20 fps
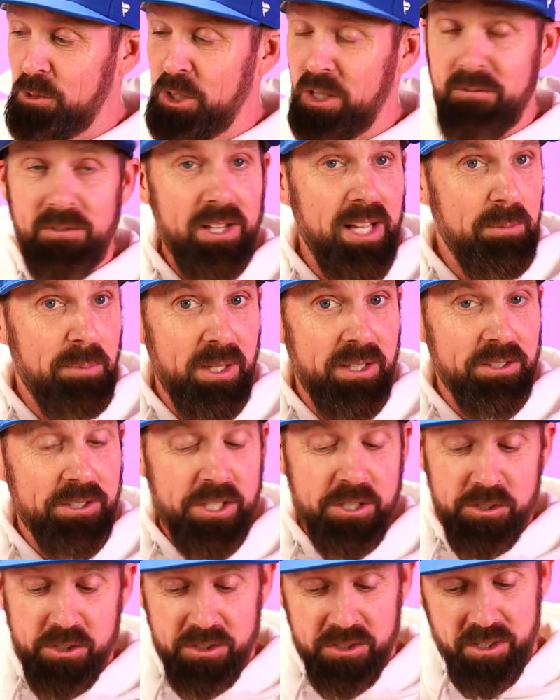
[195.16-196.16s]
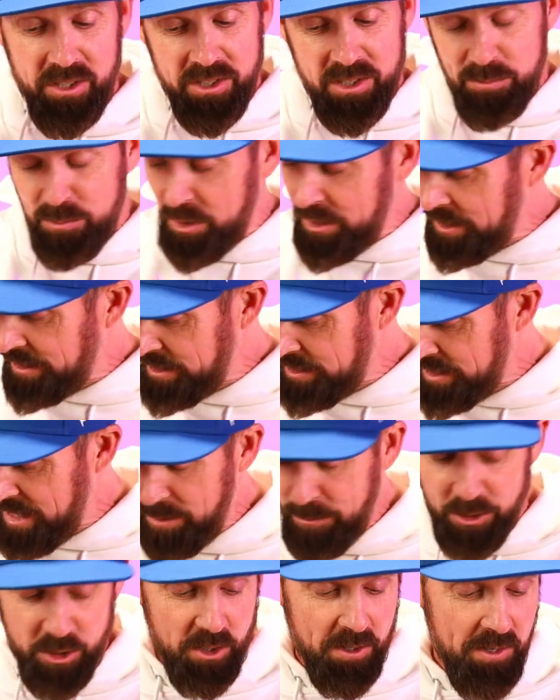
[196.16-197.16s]
Chick-fil-A Polynesian sauce and put it on the
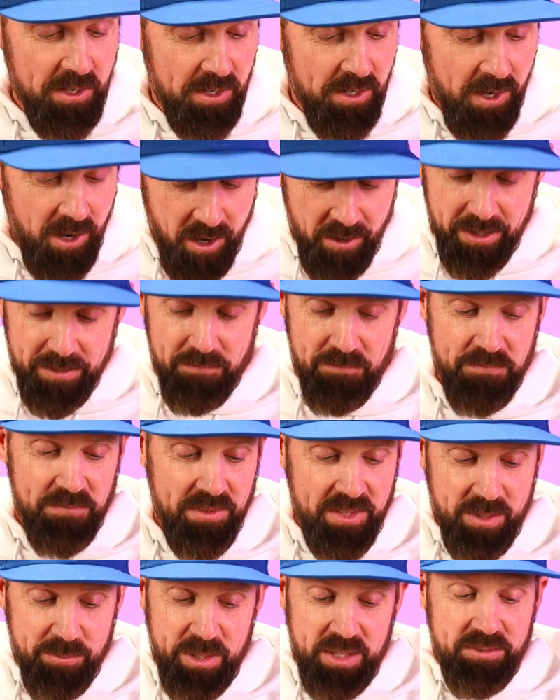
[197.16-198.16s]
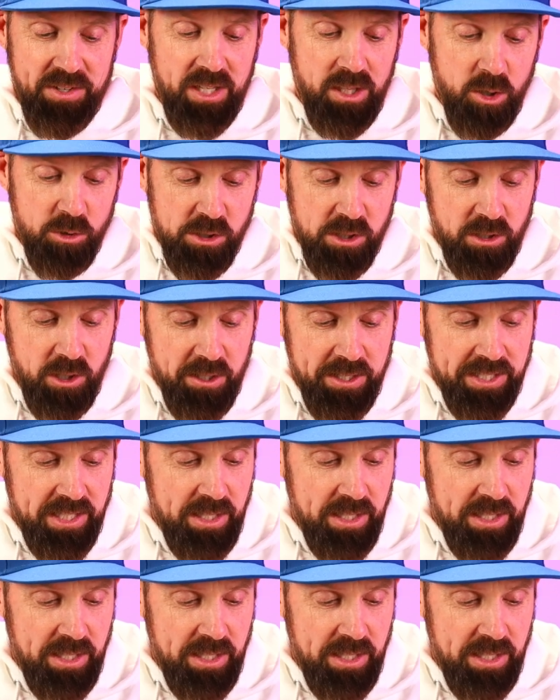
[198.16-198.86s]
sandwich. All right, let me give you a closer look